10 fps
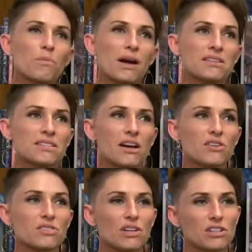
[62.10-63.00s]
my
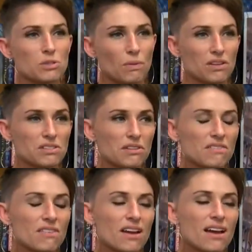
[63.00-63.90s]
style is very
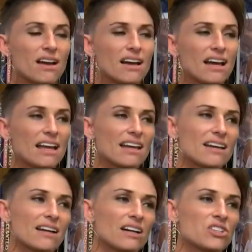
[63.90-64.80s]
expressive
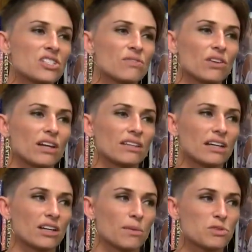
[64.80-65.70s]
and i just feel like
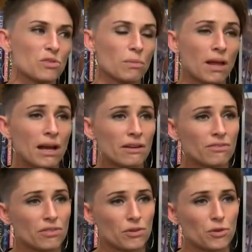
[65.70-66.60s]
that comes from
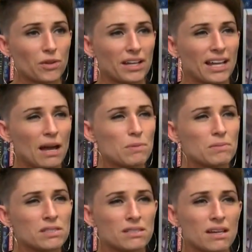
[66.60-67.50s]
life through like happy
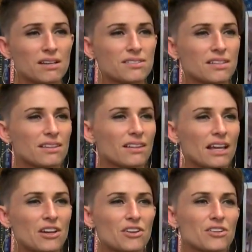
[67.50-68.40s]
mistakes and
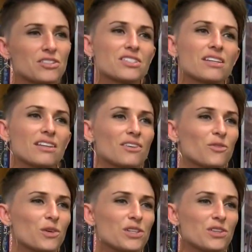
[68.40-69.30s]
layers
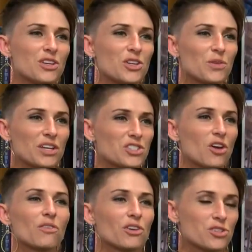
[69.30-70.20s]
and we you know that's
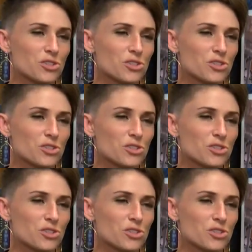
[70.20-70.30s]
all of our